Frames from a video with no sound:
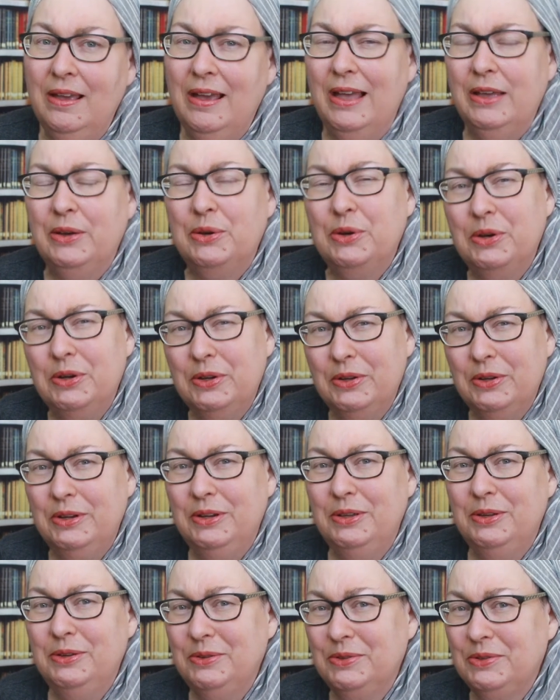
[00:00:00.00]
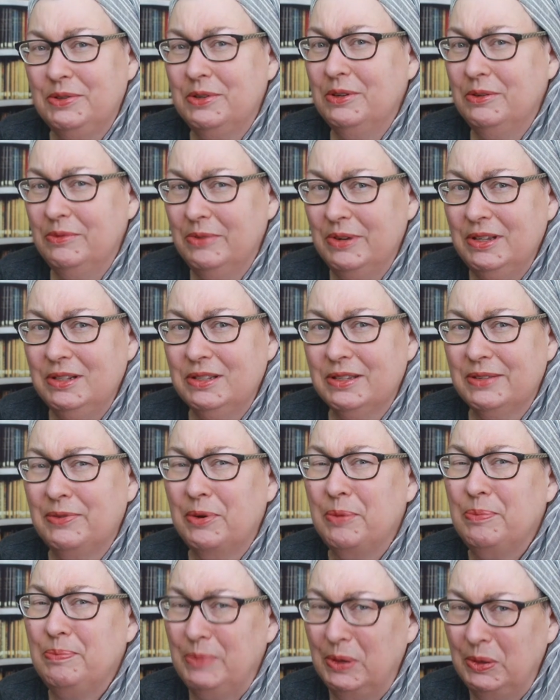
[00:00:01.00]
I could use Goodreads
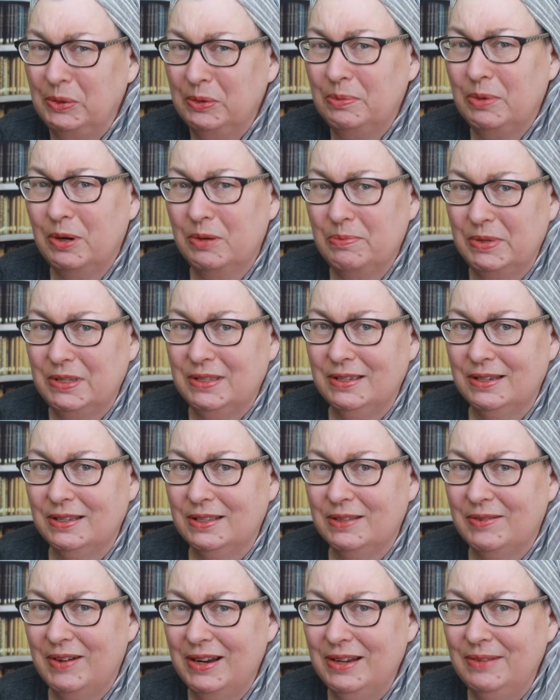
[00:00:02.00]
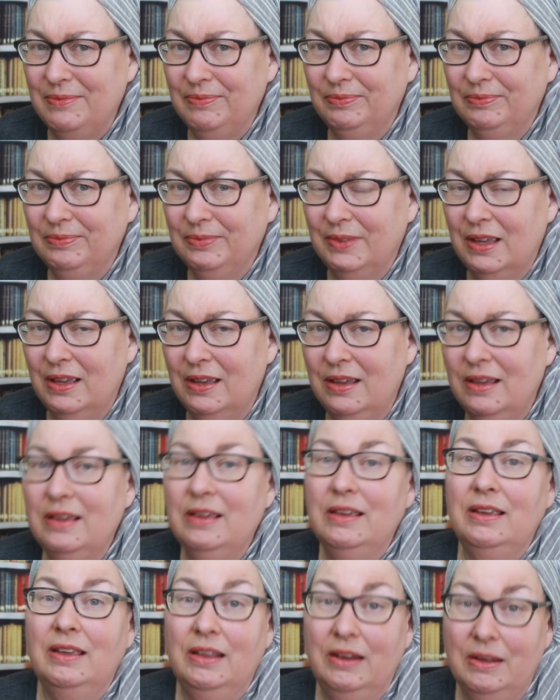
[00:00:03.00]
for both purposes, right?
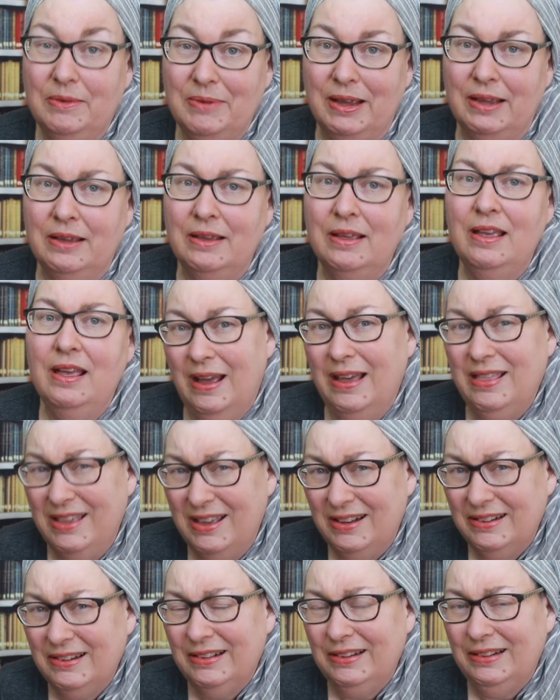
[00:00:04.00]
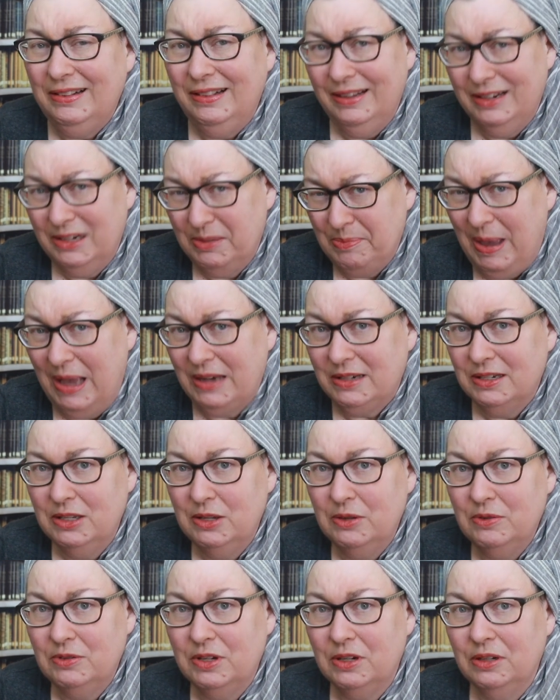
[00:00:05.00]
Anyway, I then clicked back to
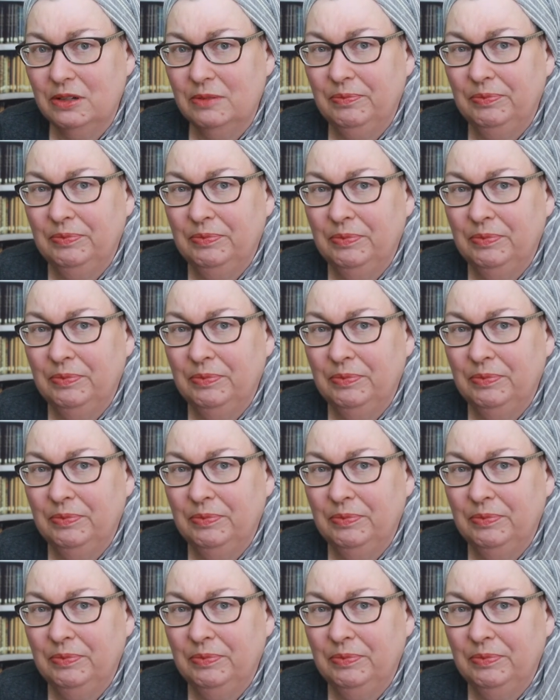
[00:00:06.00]
YouTube,